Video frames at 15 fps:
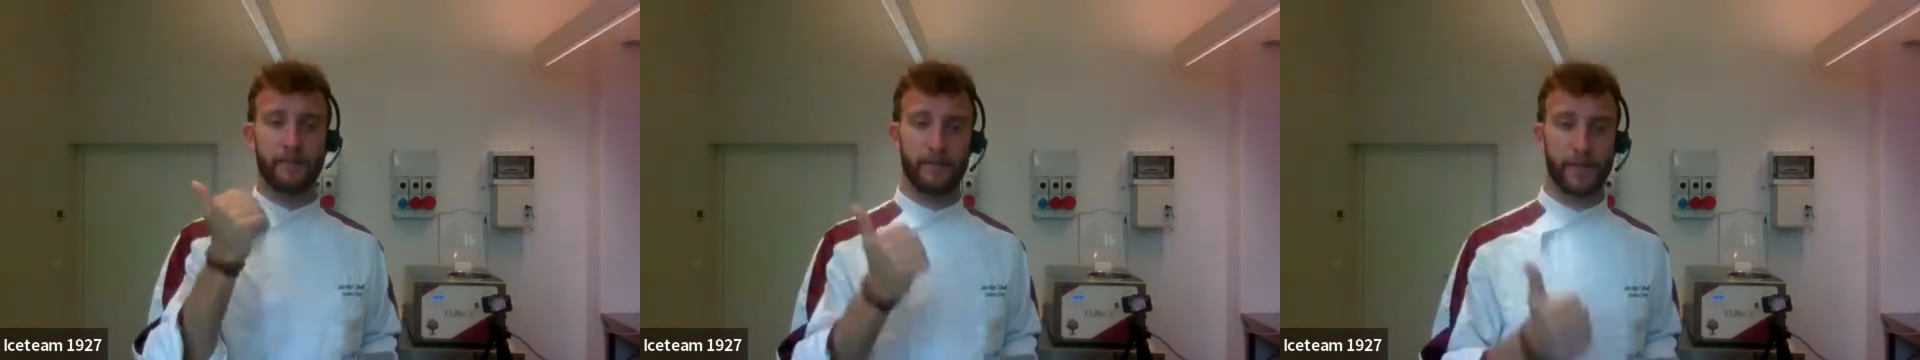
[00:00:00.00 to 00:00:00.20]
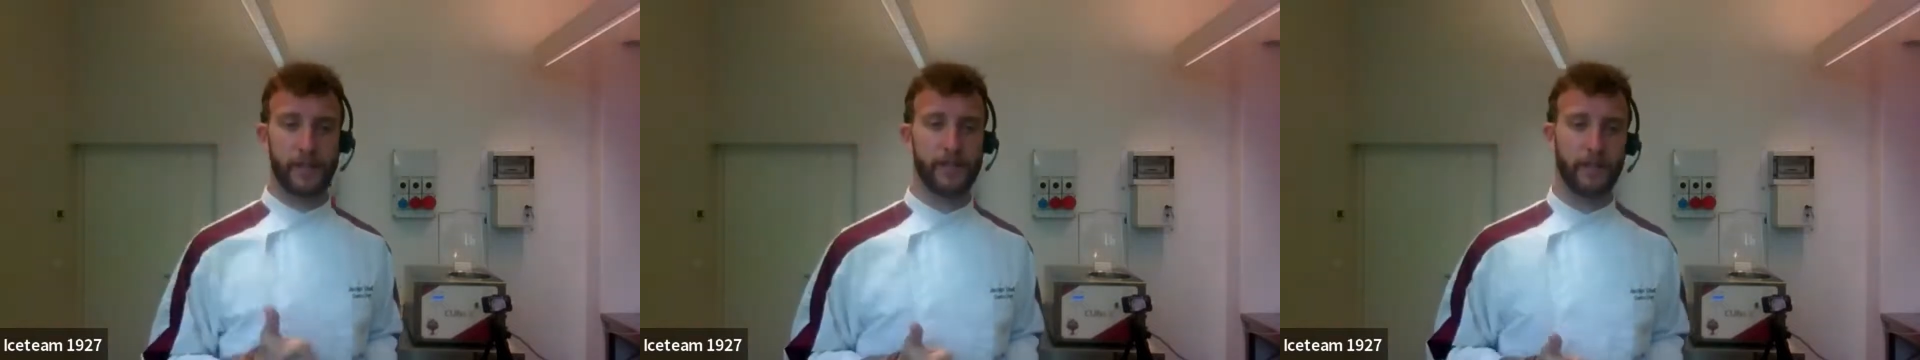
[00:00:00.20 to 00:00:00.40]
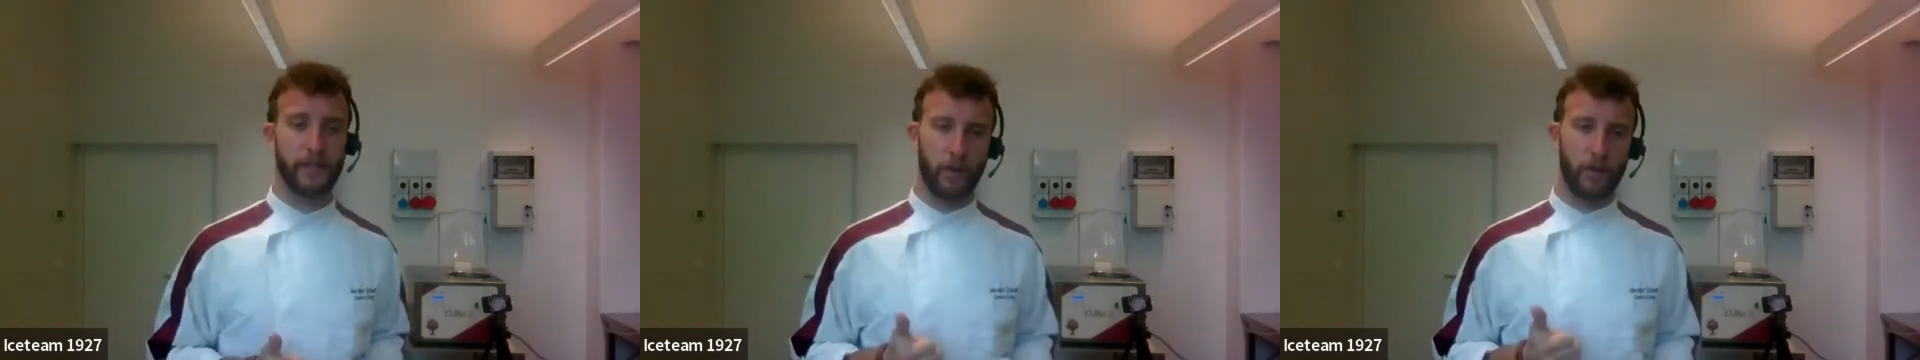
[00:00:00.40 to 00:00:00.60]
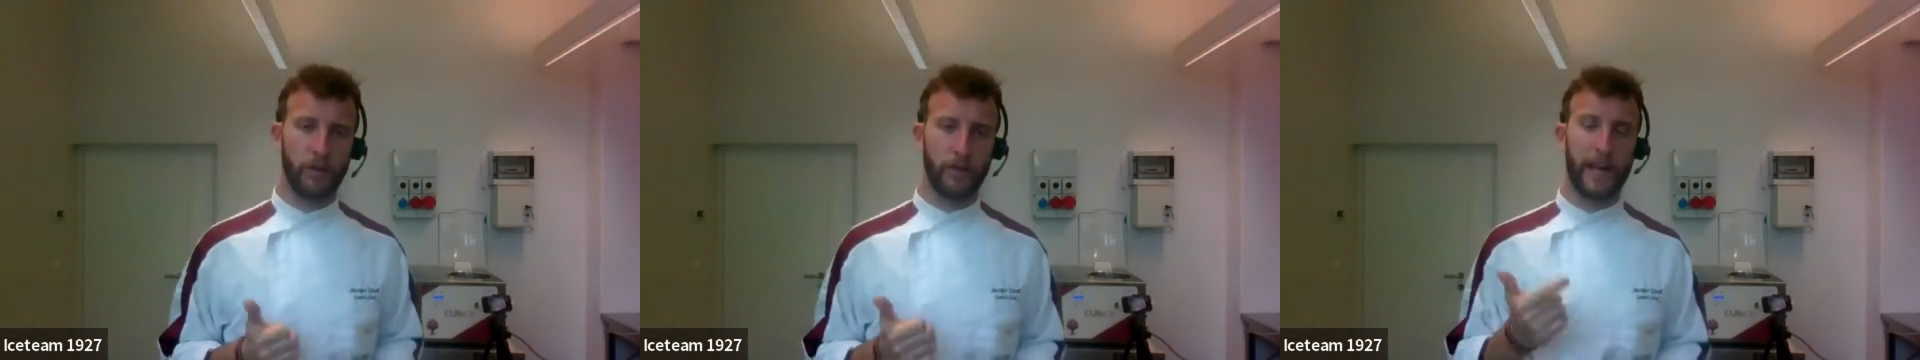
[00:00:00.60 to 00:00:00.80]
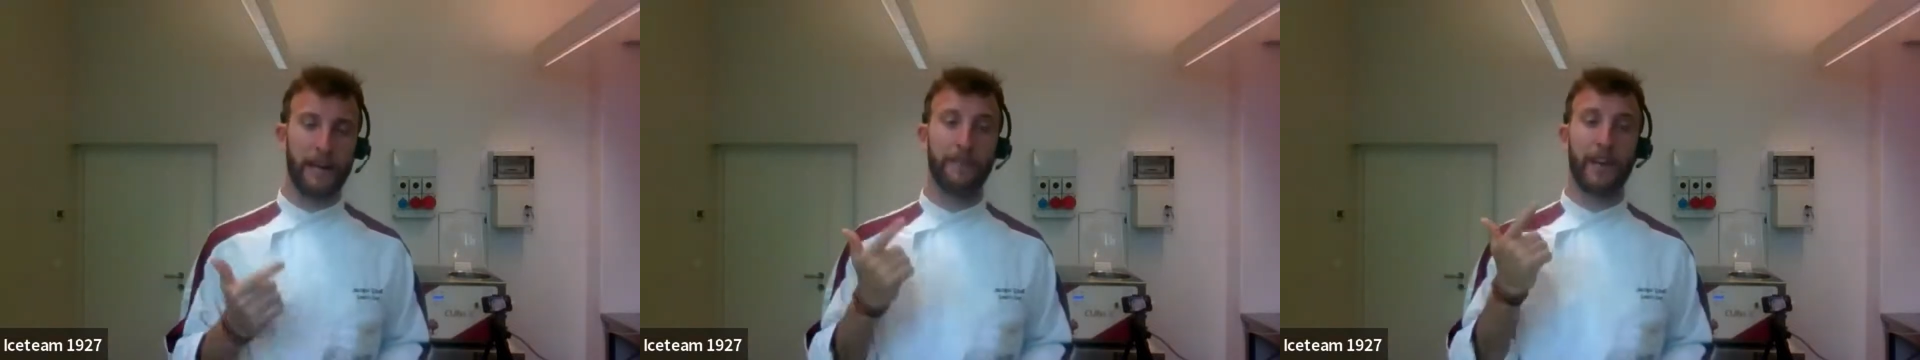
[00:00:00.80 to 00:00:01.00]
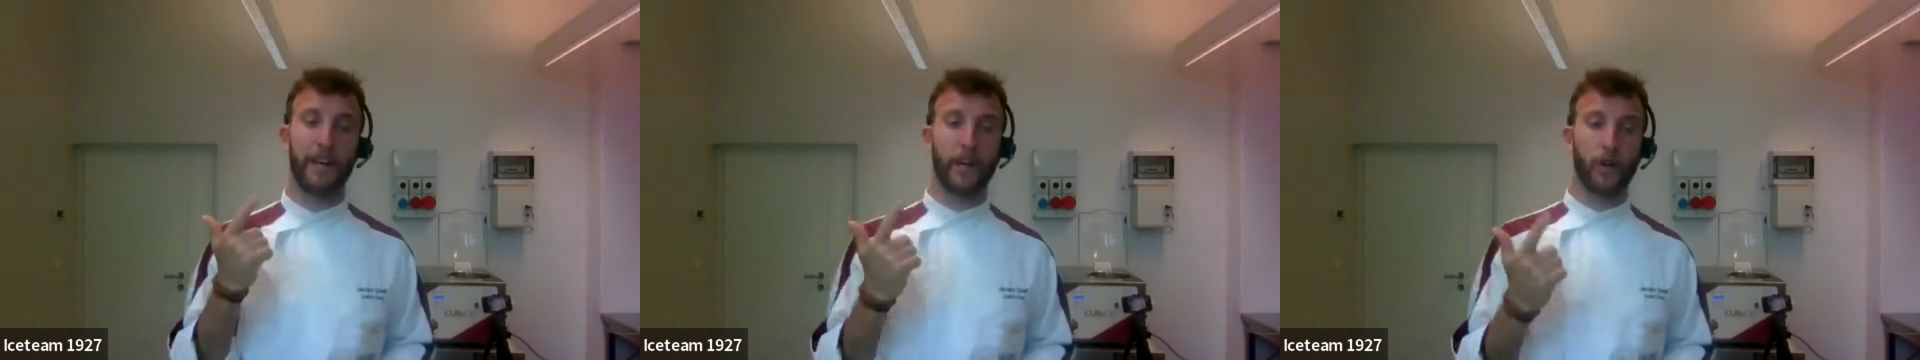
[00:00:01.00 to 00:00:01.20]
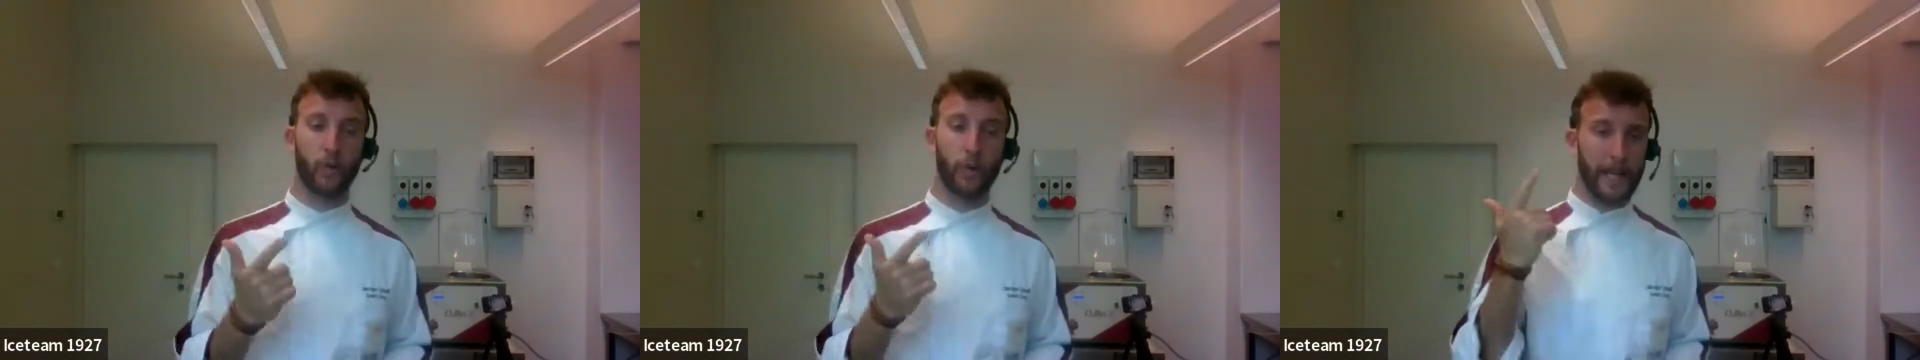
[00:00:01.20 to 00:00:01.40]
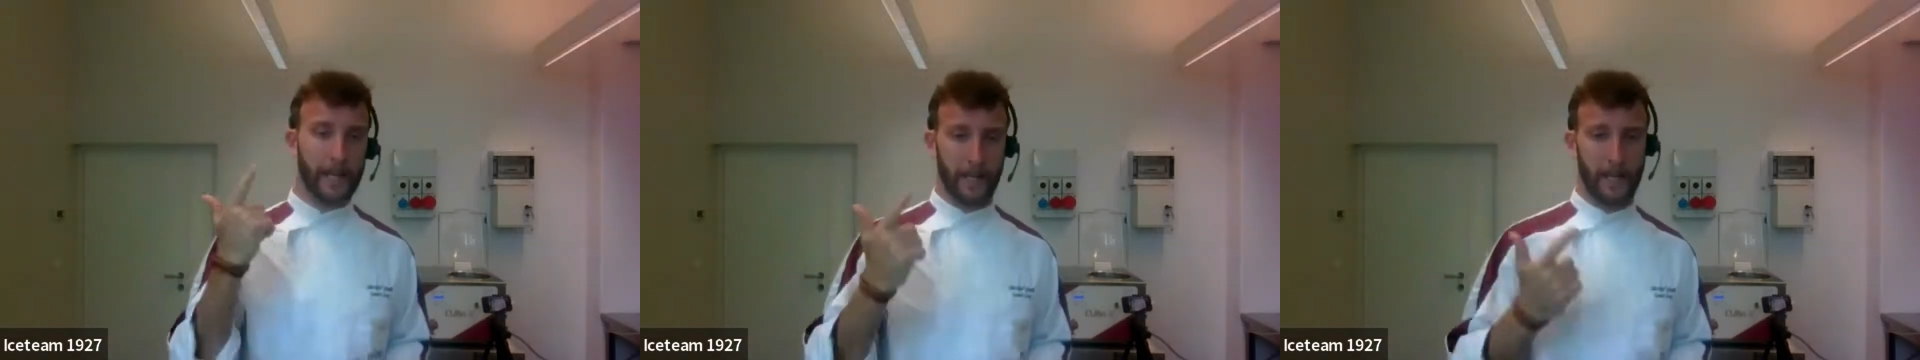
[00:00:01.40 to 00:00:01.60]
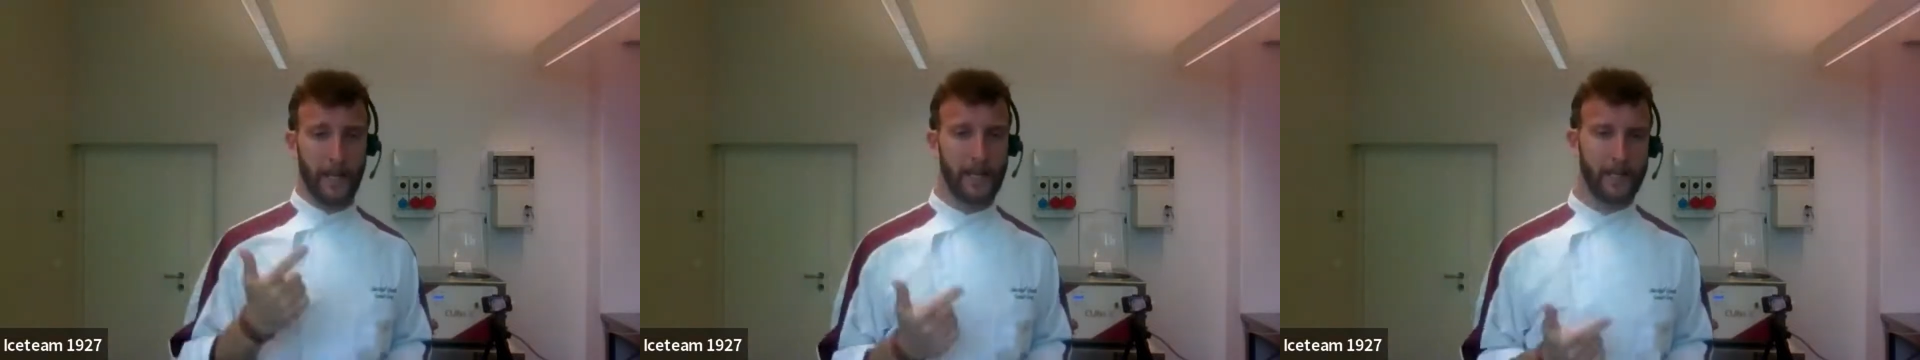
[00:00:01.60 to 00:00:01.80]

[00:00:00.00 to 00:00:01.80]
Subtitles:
first of all, and very quickly